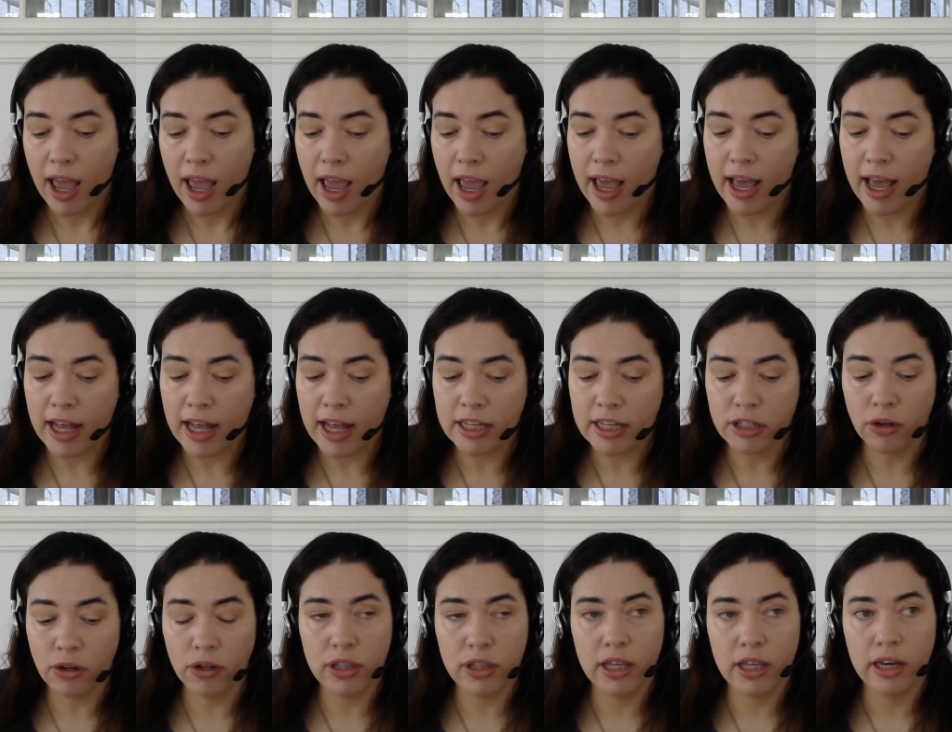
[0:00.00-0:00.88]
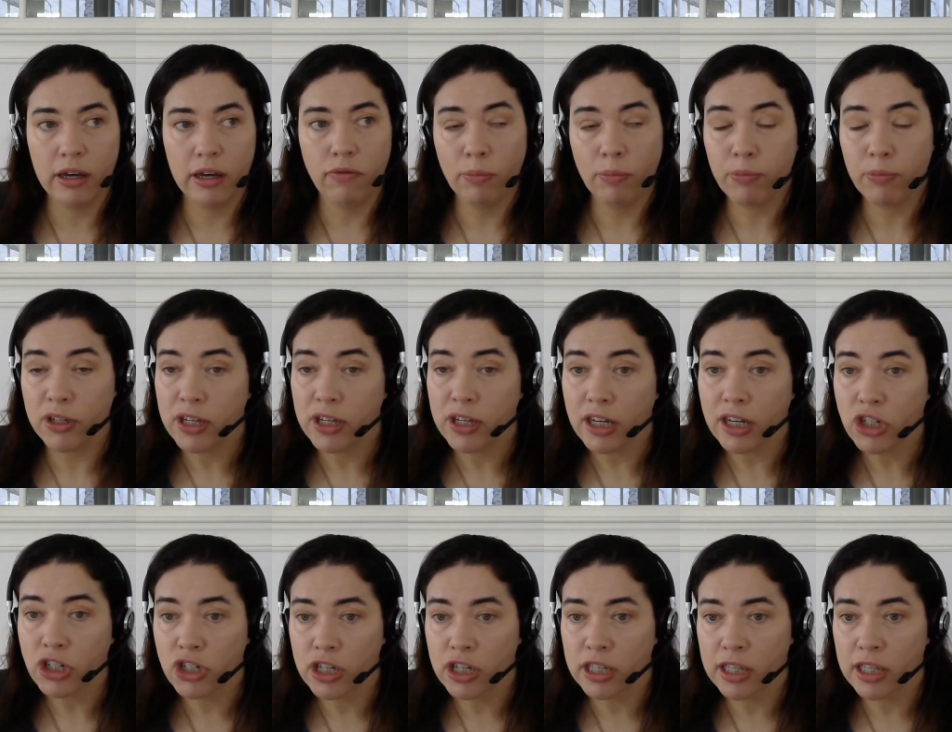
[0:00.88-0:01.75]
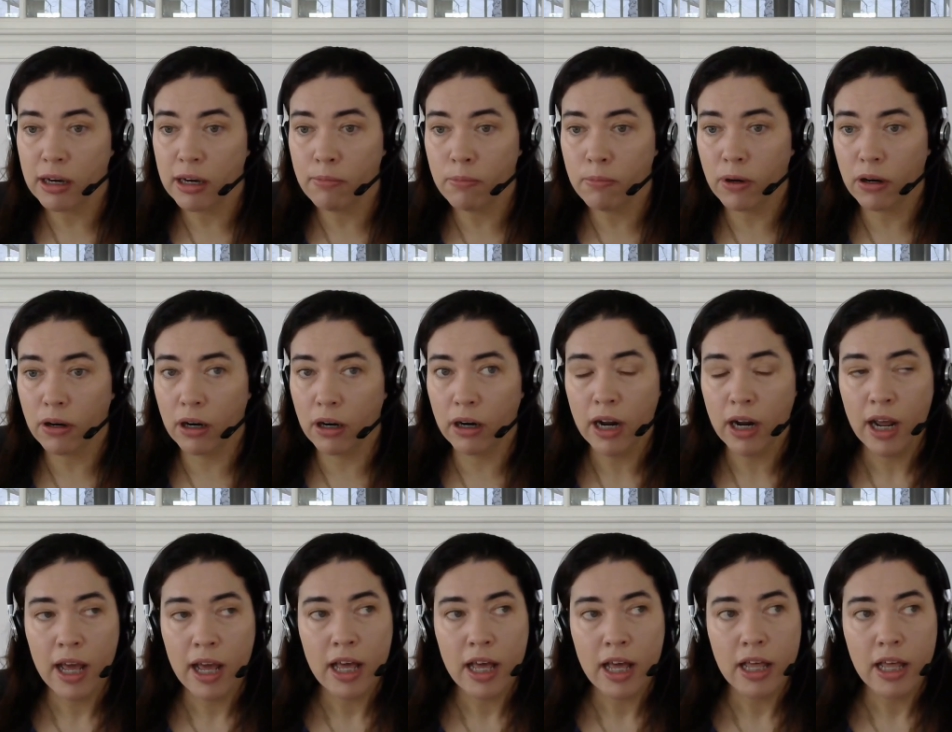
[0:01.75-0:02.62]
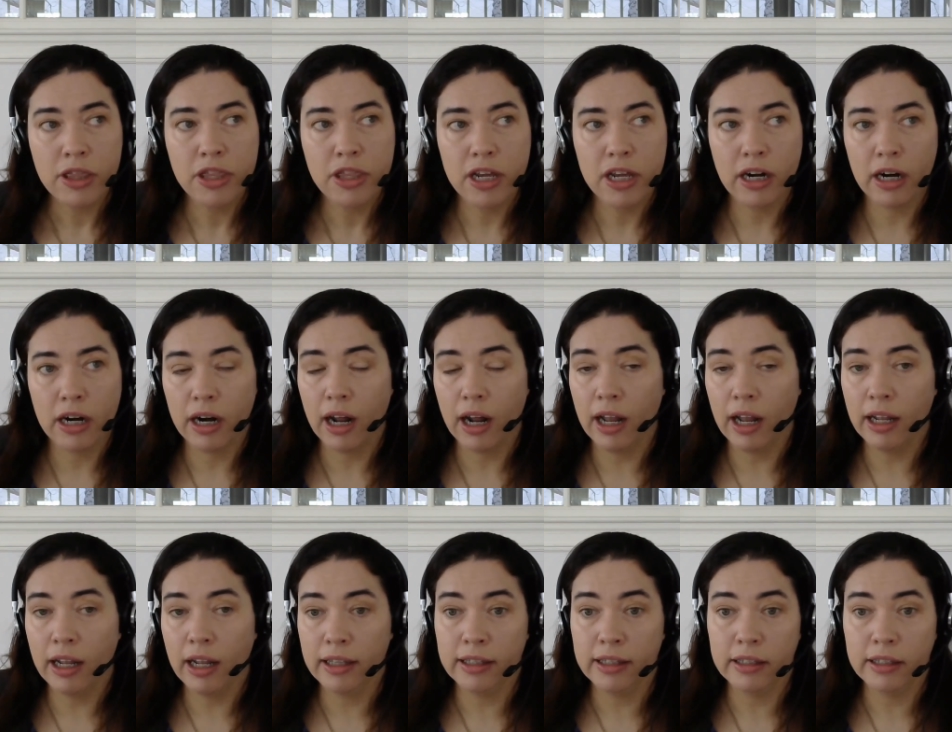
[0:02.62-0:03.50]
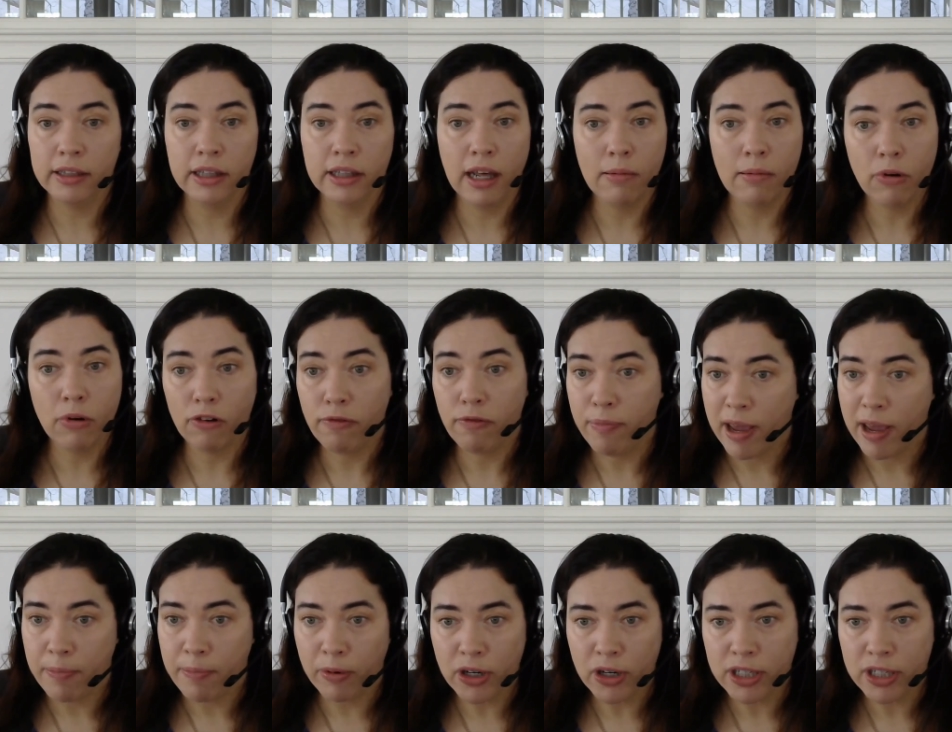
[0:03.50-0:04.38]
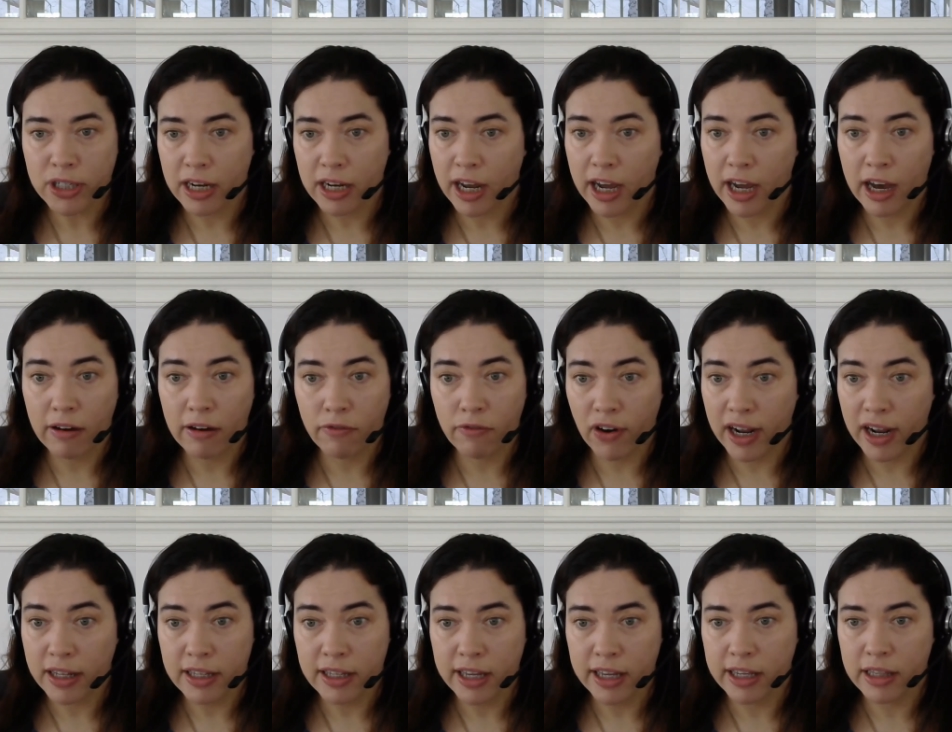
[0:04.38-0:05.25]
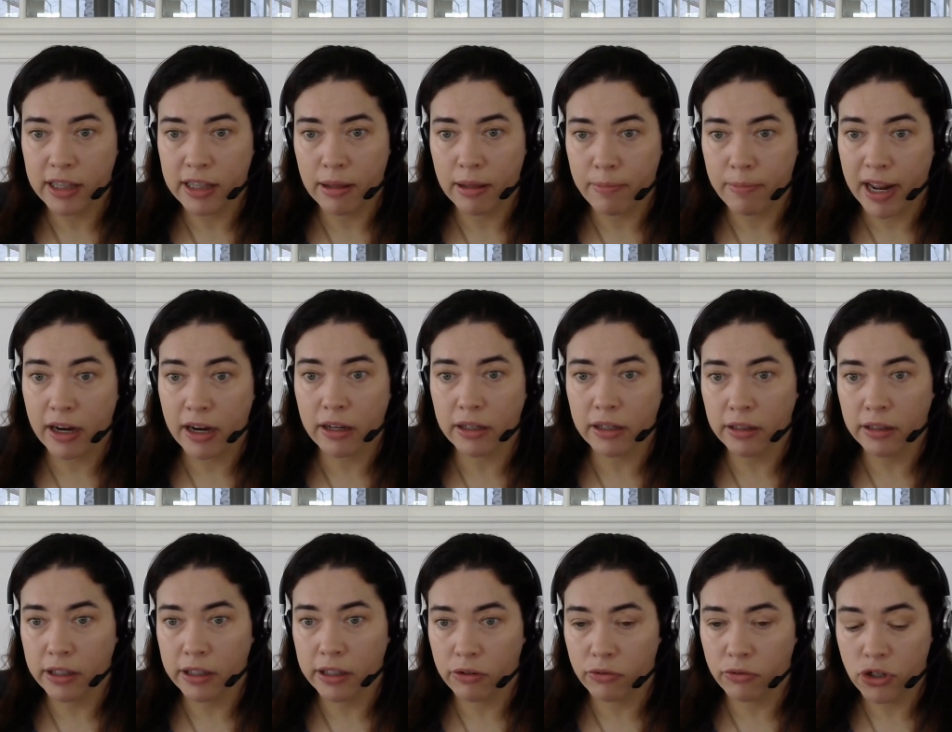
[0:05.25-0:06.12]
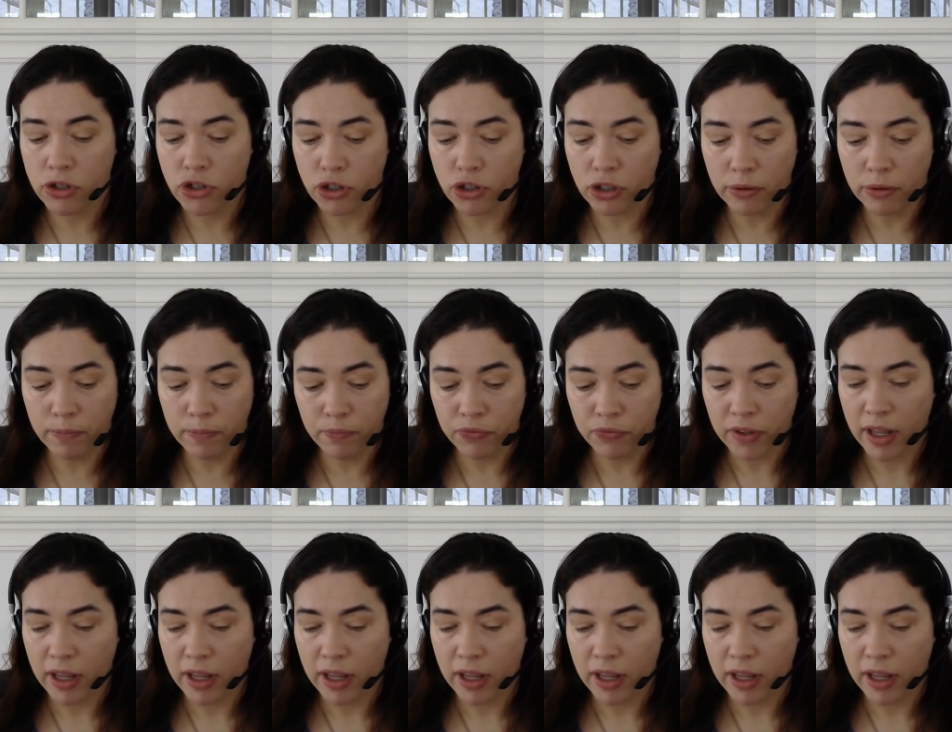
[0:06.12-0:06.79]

and on the reproduction number there are a number of papers that I have read in the medical literature,